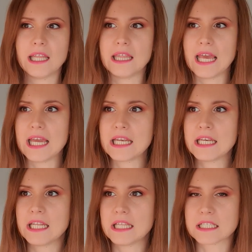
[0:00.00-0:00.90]

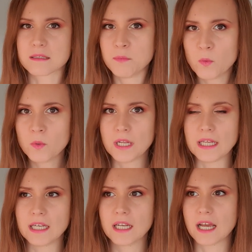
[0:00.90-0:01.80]
Then this
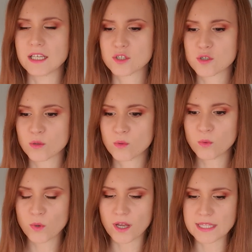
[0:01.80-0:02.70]
morning I
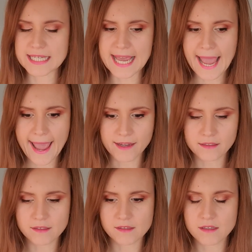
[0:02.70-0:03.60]
saw a
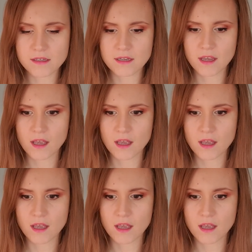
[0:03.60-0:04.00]
text,